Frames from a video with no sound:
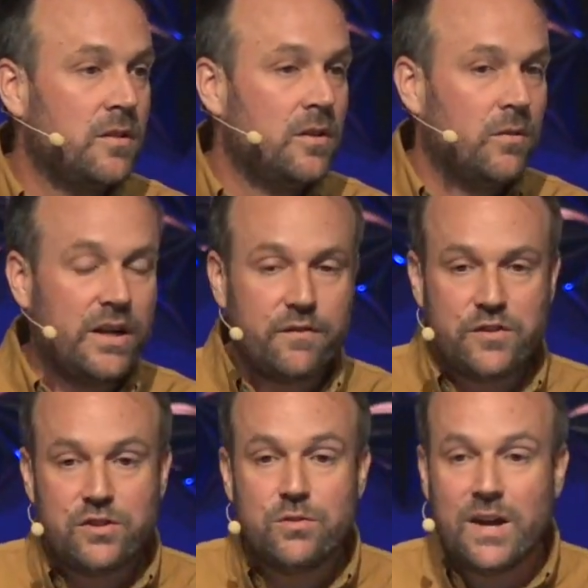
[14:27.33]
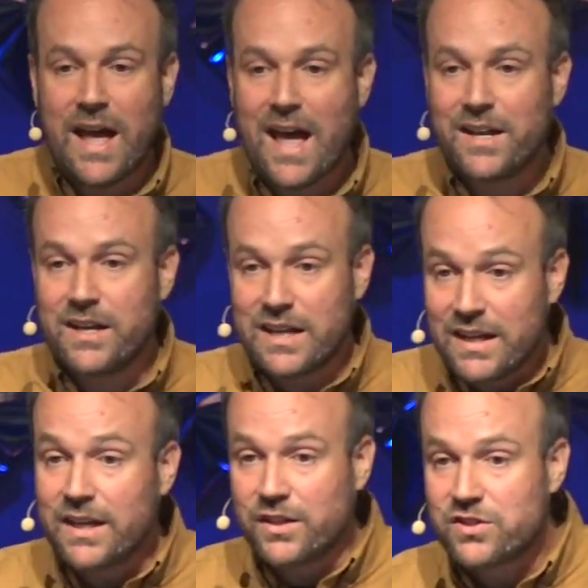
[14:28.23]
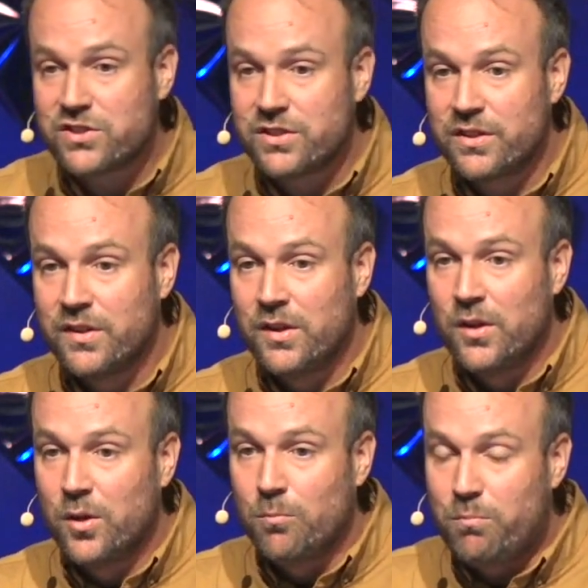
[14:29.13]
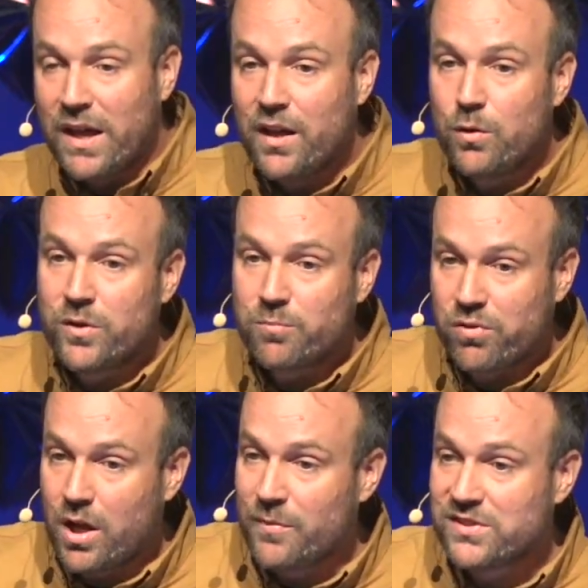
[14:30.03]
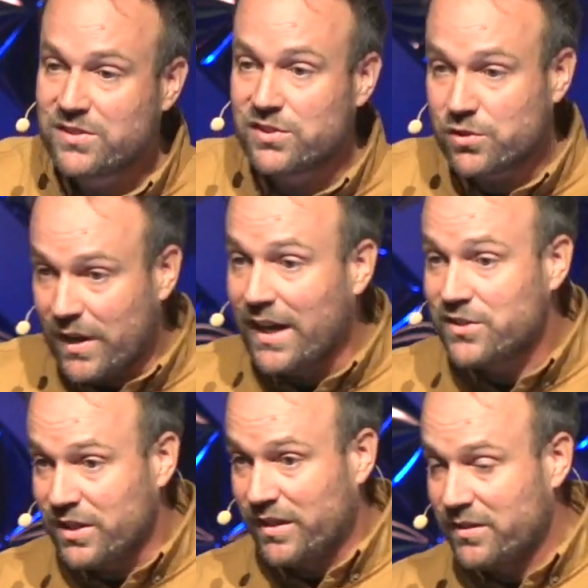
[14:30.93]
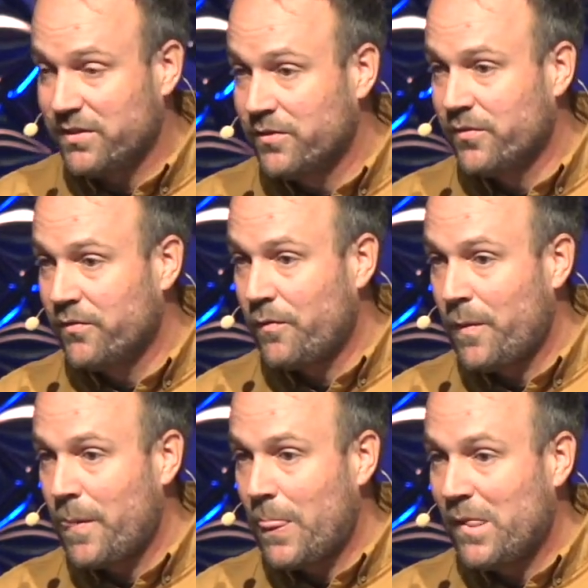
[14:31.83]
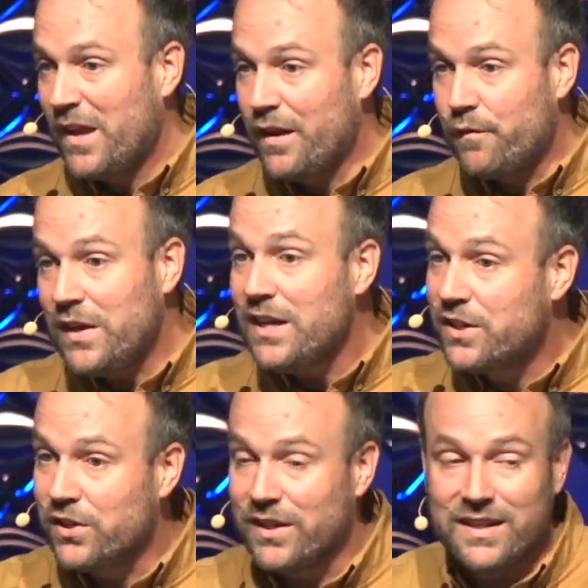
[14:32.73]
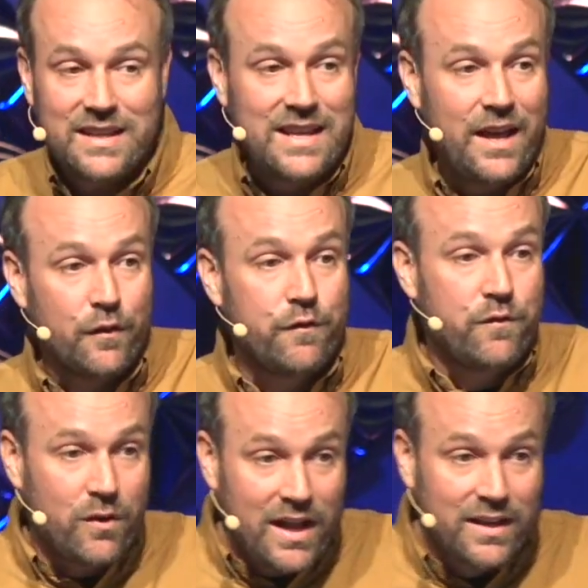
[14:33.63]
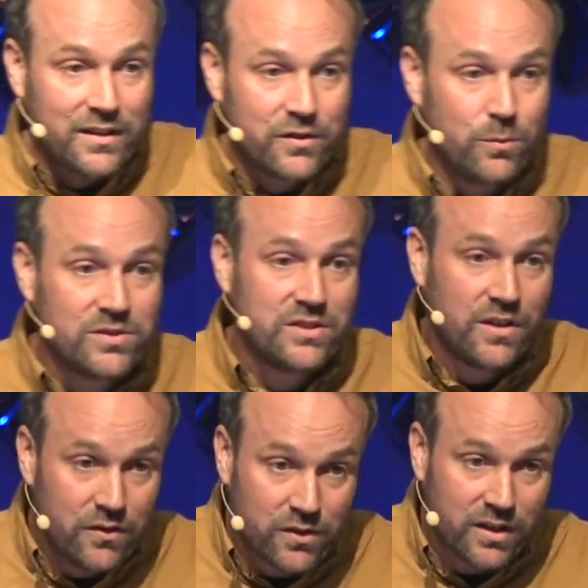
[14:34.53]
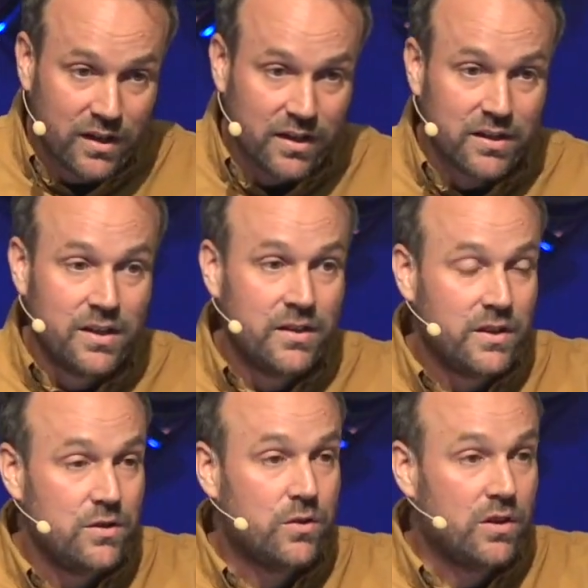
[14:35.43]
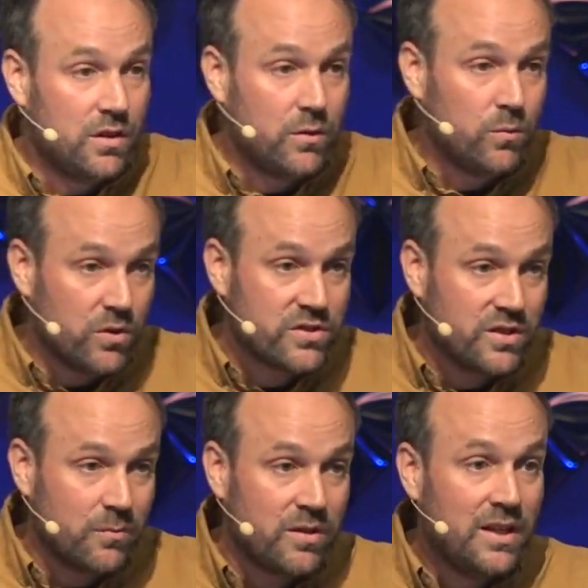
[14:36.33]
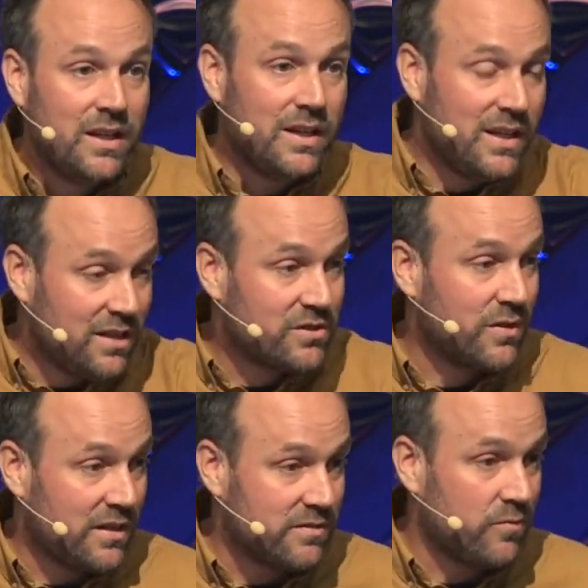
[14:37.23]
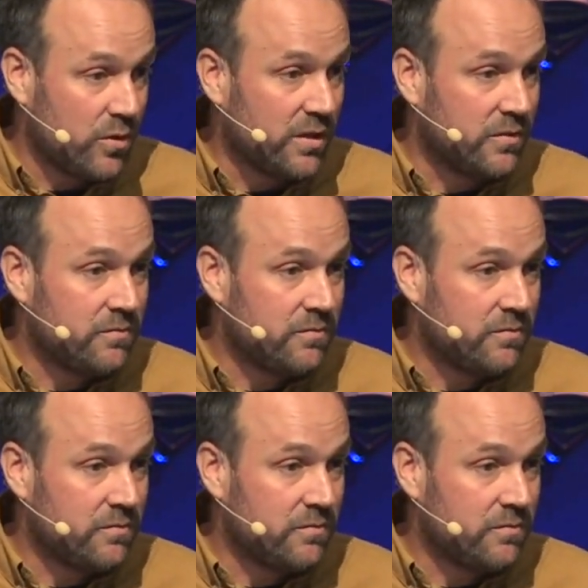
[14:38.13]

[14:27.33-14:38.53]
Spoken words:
right? If you had an itch, Baal would promise to scratch it. And if he couldn't, he had a friend who was another god that you could go and worship, and he could scratch it for you.